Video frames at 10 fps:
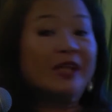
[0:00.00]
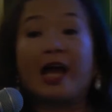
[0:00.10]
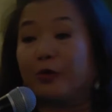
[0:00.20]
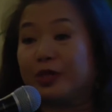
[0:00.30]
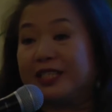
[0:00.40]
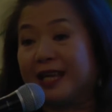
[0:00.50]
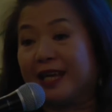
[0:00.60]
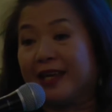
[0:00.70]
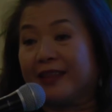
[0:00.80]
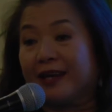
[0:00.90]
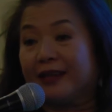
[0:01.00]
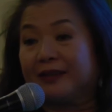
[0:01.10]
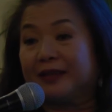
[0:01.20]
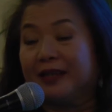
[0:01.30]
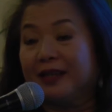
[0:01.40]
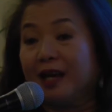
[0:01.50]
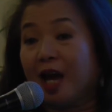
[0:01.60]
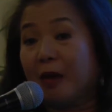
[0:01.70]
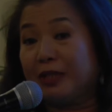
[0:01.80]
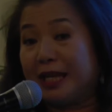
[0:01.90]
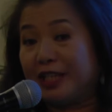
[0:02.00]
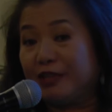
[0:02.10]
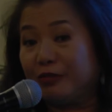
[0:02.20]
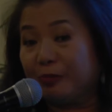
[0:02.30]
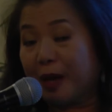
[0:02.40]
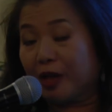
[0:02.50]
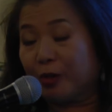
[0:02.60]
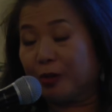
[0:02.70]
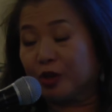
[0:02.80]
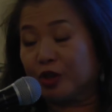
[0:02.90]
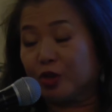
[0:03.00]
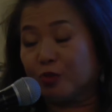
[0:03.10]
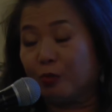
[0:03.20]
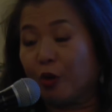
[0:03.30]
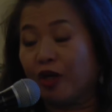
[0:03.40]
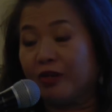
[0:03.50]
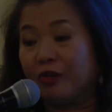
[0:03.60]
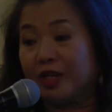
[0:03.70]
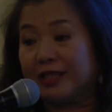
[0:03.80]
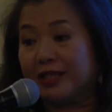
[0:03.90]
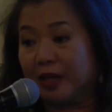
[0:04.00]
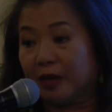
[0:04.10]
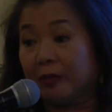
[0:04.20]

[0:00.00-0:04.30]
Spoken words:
I would say that I'm a native of Baguio because I was born and raised there,